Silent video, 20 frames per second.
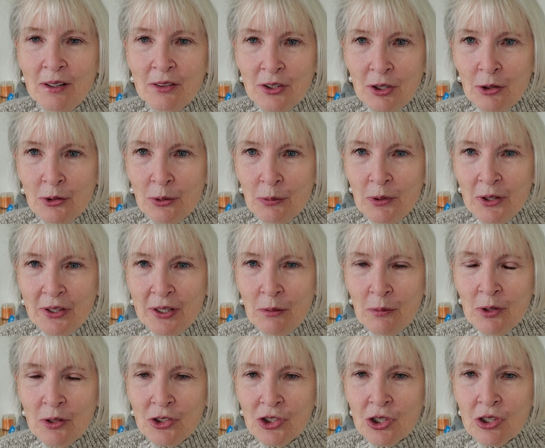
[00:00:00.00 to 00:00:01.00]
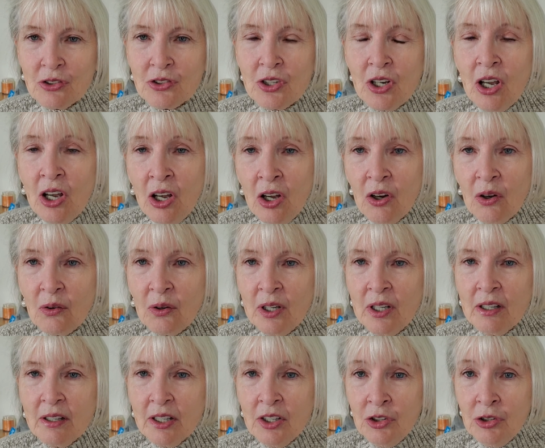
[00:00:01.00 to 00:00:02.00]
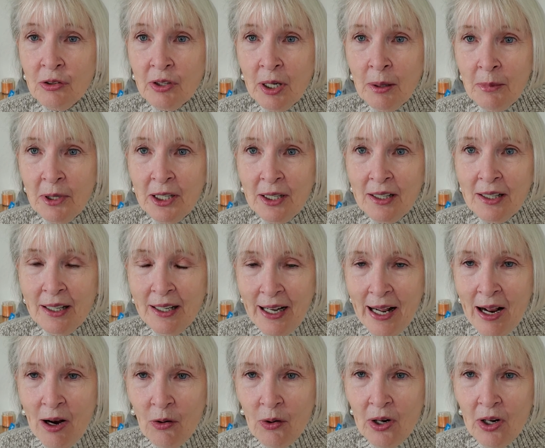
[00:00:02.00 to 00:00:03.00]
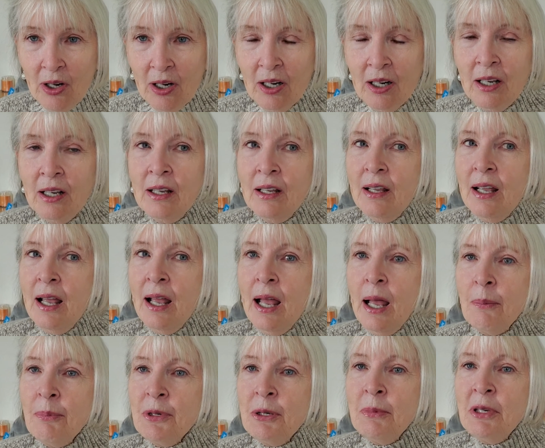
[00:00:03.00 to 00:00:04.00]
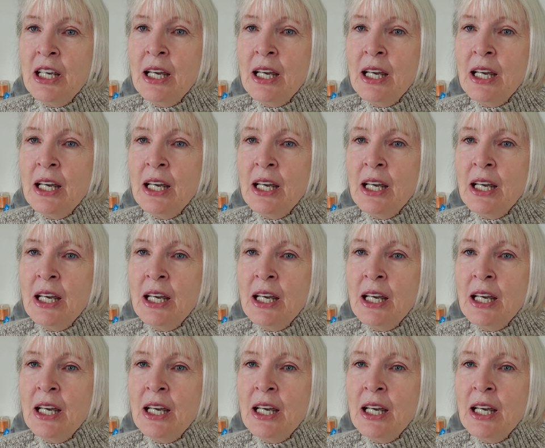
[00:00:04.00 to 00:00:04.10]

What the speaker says: told her what they were, and she goes, "Oh, can you come in an hour?" Happened to be